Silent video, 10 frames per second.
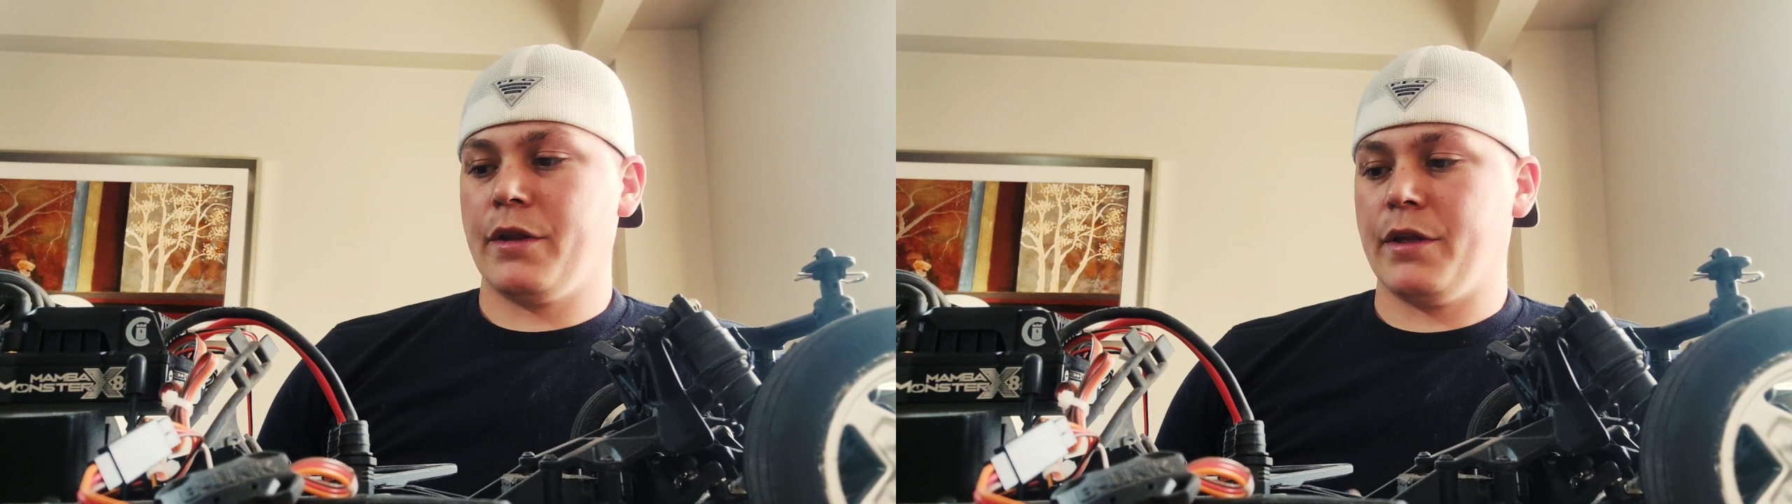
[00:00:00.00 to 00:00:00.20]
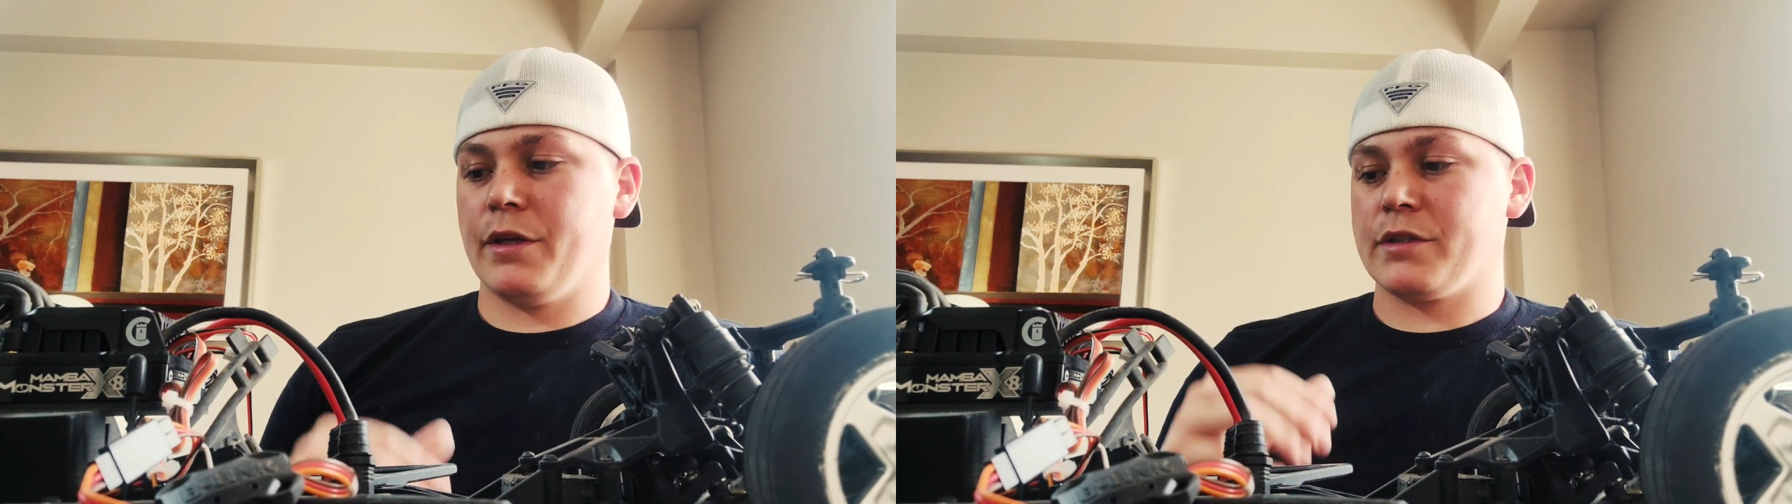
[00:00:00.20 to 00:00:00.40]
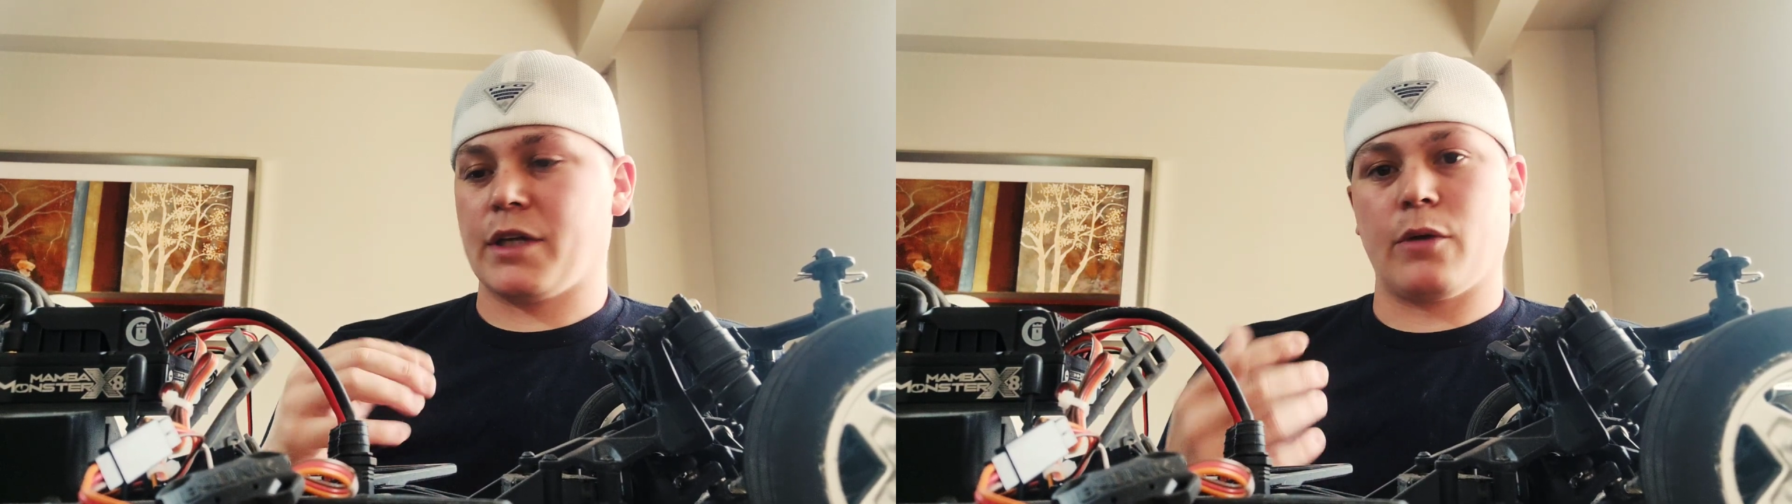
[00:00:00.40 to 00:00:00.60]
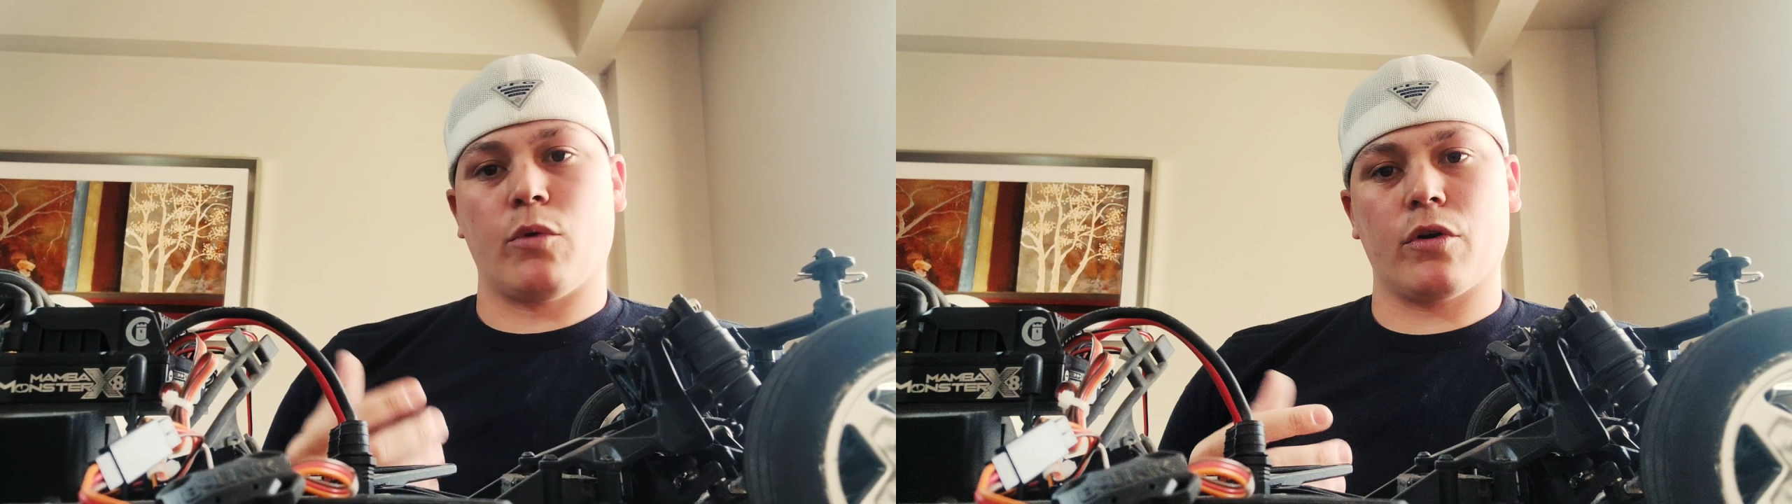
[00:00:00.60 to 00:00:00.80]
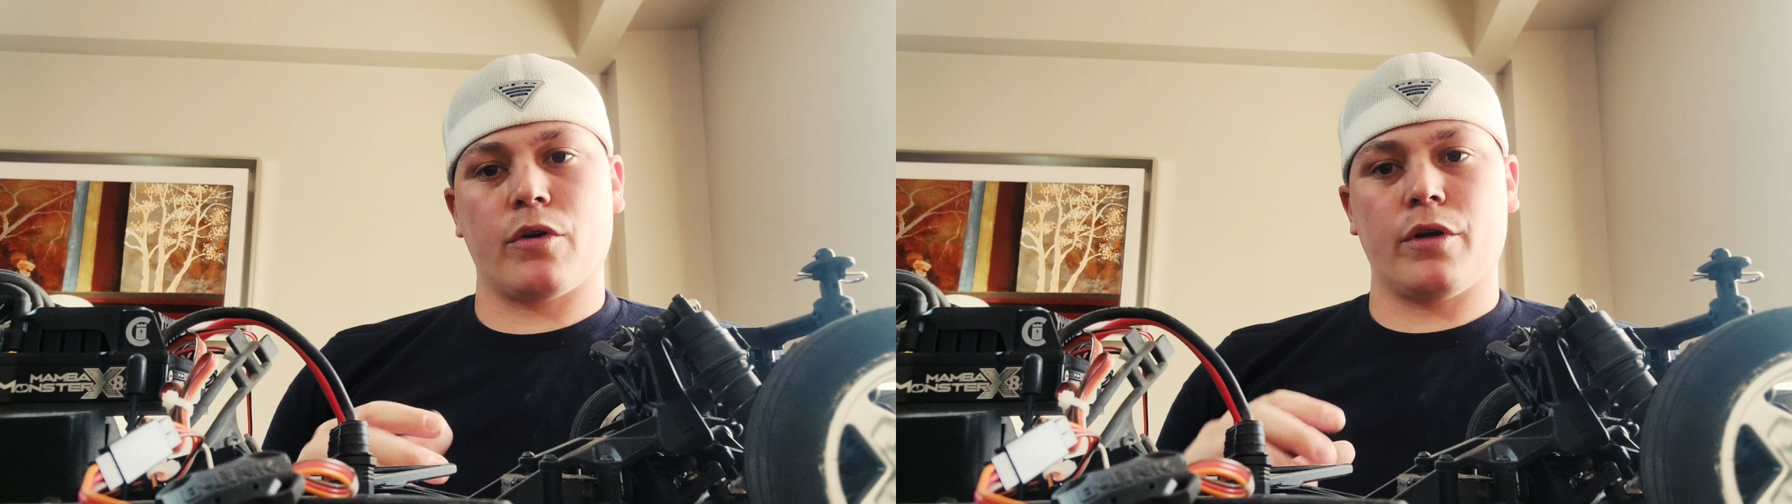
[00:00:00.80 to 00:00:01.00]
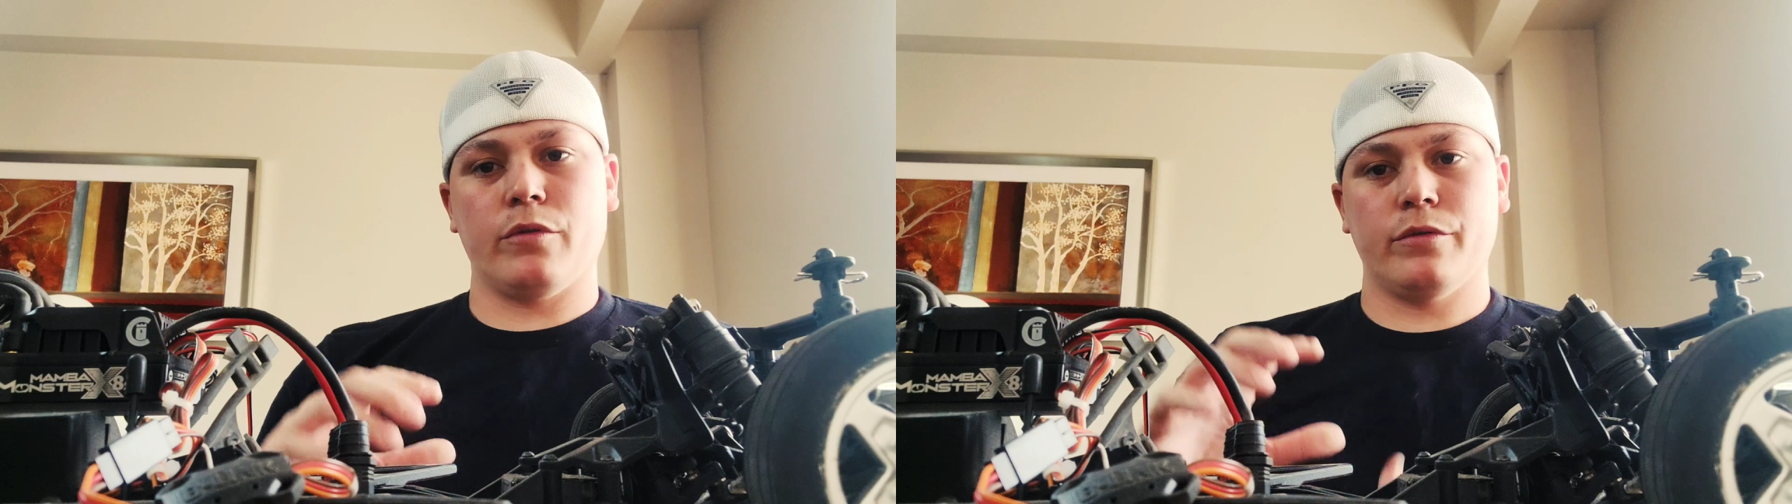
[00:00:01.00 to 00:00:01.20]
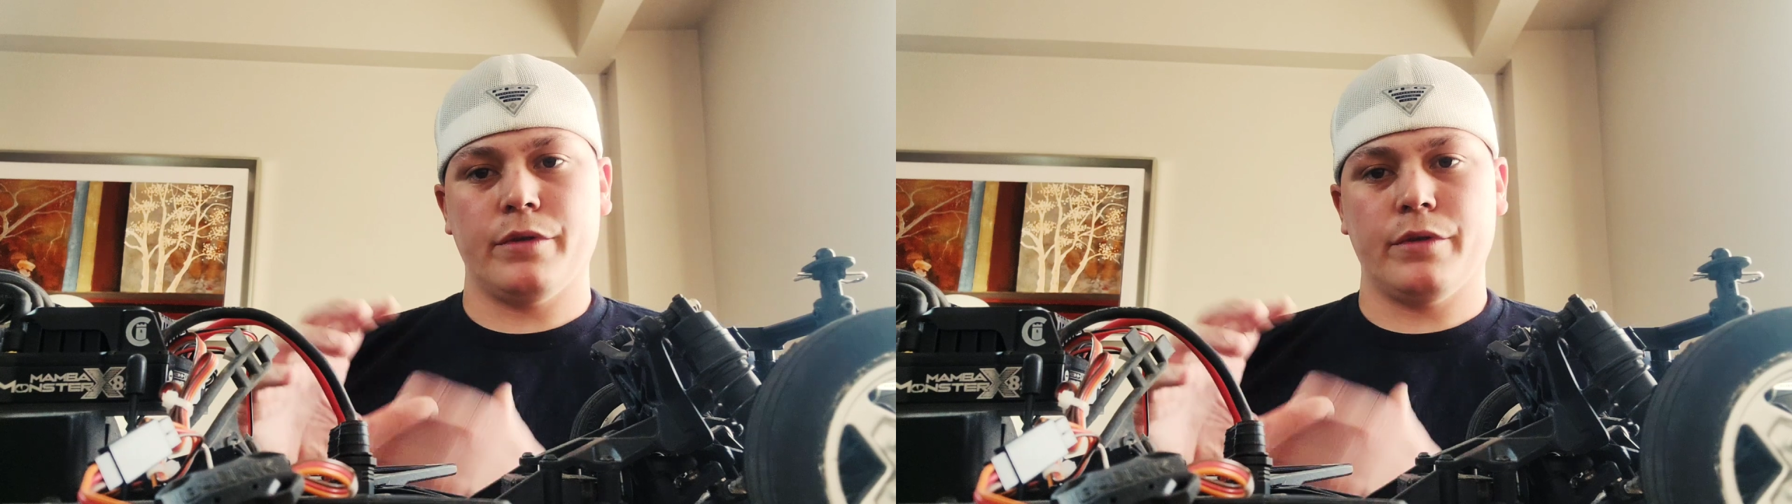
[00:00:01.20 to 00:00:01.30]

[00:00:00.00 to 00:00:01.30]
the sidewall crinkle.